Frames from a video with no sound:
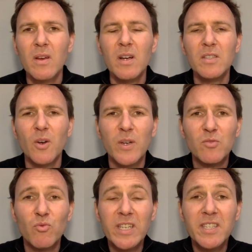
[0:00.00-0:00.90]
So it's
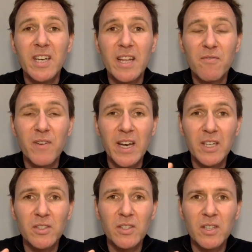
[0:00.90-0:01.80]
recently
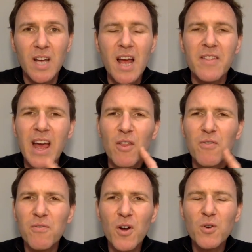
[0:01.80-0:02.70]
finished. Now the
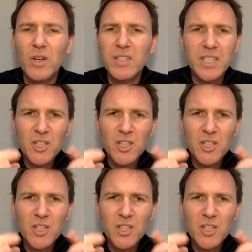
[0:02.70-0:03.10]
focus is